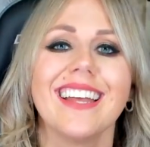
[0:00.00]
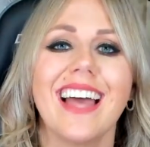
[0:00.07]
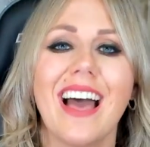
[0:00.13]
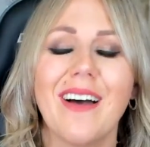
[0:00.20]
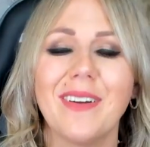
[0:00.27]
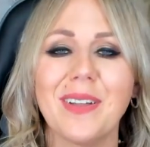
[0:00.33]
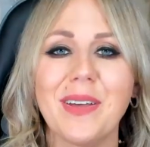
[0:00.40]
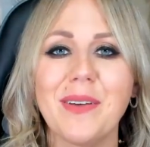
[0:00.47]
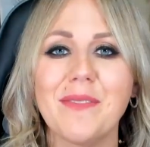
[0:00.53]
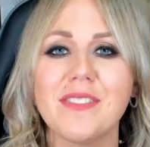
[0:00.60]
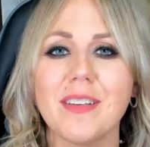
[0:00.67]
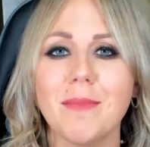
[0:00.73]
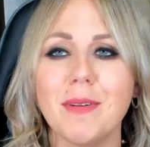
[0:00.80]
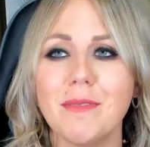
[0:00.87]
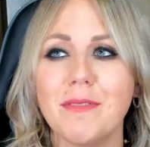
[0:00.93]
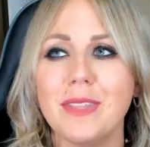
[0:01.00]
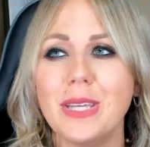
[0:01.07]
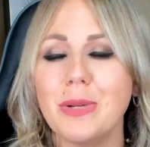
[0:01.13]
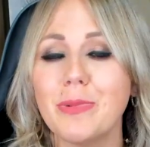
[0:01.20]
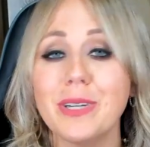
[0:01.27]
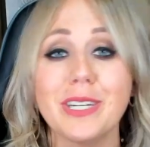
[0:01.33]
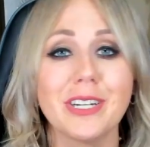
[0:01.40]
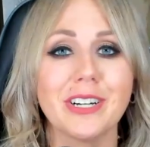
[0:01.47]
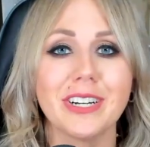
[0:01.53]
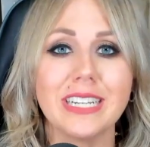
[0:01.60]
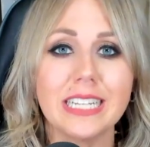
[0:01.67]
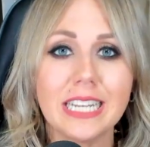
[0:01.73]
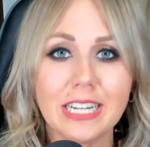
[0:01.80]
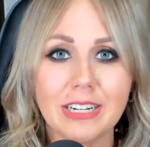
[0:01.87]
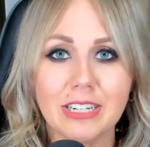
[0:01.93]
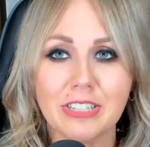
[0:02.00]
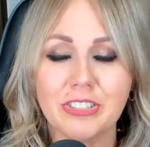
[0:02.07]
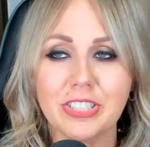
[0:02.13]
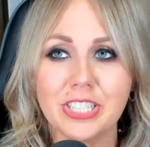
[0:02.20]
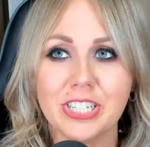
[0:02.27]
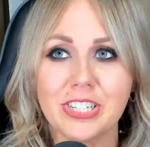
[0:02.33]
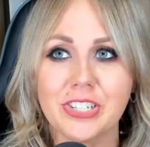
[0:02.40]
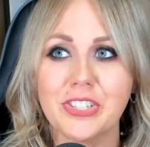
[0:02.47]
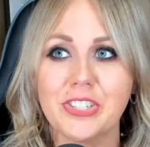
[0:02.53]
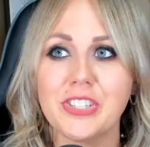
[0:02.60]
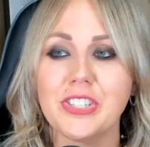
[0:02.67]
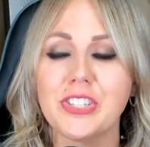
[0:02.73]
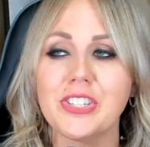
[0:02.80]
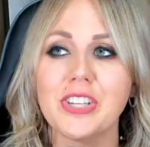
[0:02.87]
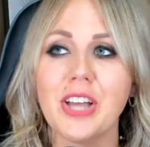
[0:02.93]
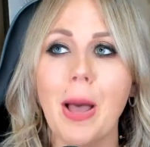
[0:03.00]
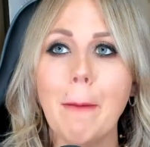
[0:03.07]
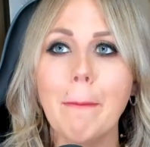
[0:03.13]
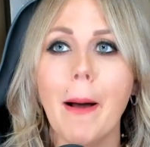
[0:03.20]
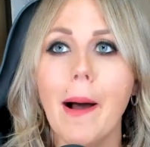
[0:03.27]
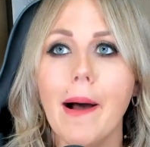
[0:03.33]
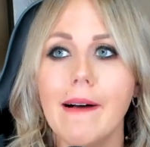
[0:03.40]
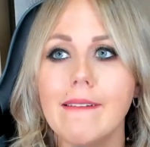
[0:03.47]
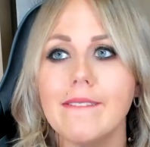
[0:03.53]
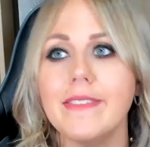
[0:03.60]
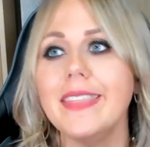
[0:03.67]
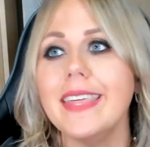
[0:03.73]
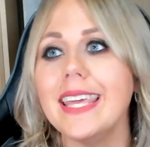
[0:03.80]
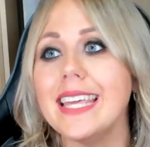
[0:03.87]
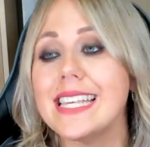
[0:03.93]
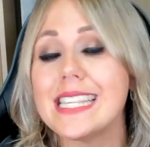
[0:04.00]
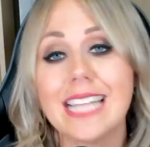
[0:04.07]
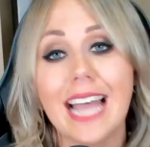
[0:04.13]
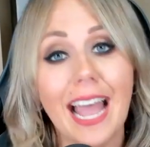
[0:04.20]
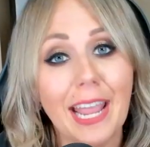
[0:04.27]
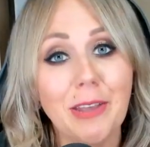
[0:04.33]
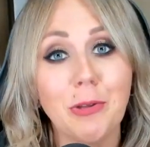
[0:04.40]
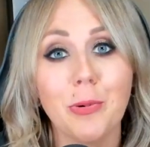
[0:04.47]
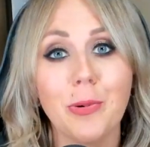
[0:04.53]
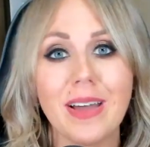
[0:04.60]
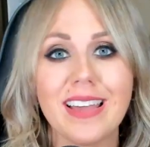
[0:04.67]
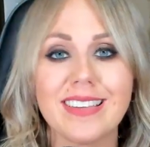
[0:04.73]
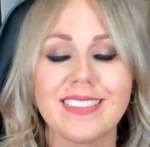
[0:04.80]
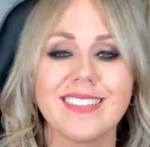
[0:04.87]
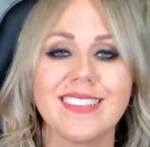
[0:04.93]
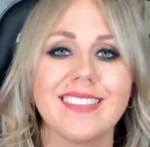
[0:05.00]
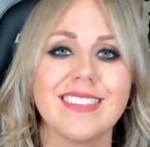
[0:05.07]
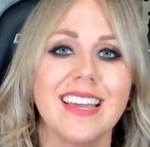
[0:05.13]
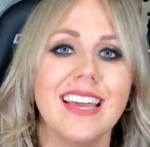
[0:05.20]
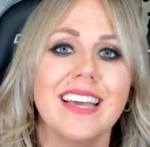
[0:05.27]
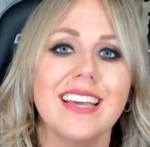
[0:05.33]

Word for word: out of some of the reoccurring characters, some of the side quests,